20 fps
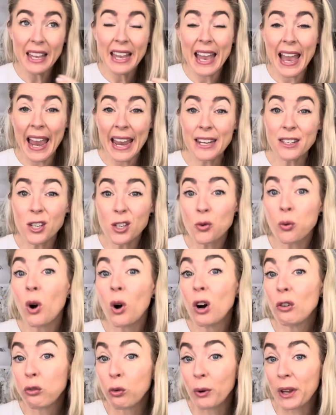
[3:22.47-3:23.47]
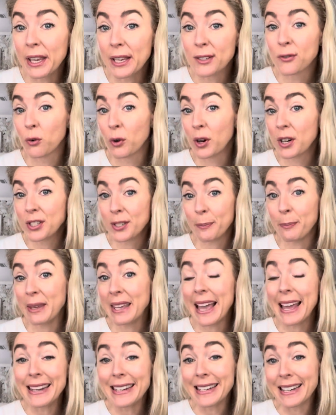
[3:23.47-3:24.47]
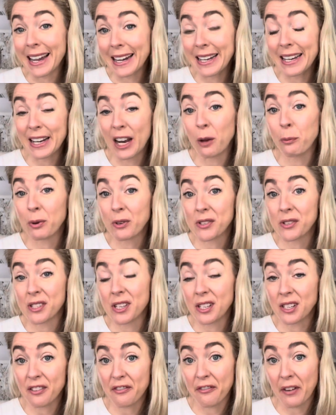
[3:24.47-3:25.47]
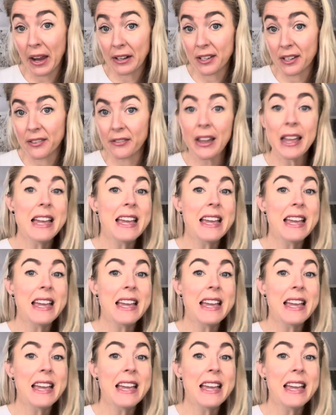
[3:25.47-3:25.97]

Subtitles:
8 to 12 weeks for it to be at 99% effective.